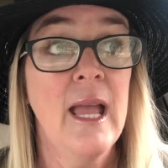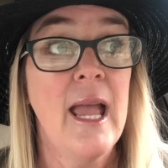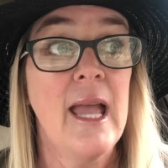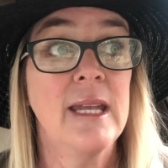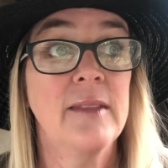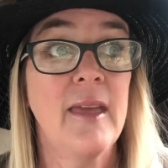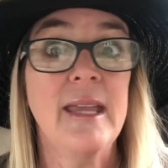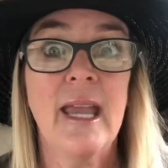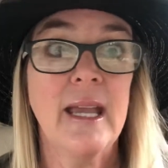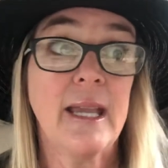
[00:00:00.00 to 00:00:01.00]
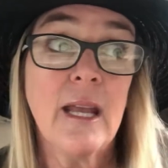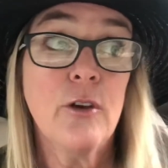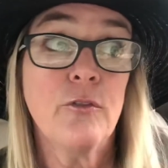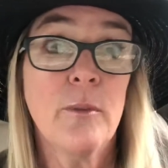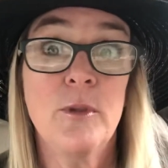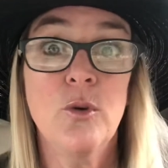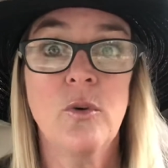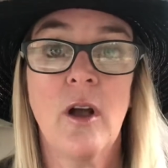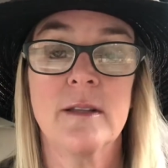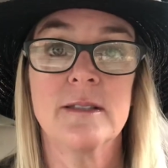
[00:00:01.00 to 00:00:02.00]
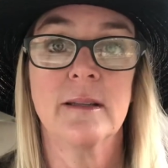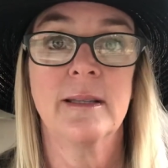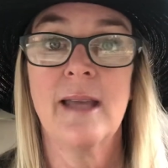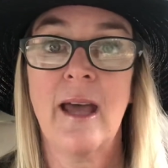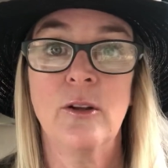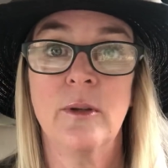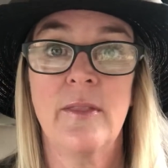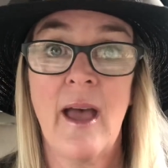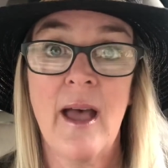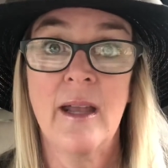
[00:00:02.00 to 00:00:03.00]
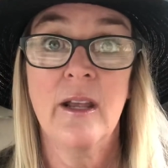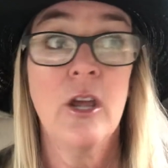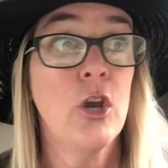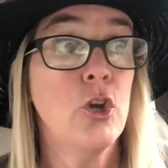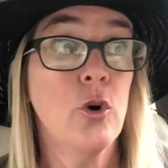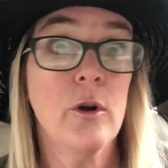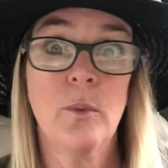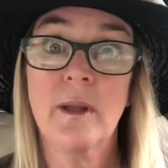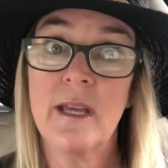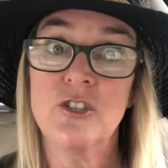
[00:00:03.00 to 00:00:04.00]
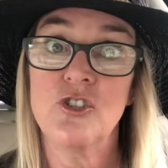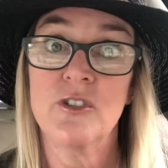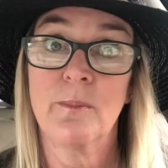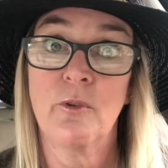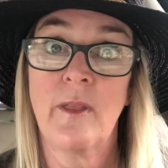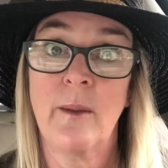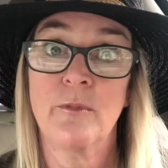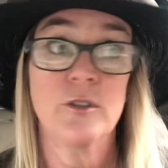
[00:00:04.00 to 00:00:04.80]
and they can't get it from you constantly. Not only that, you're in a relationship for them.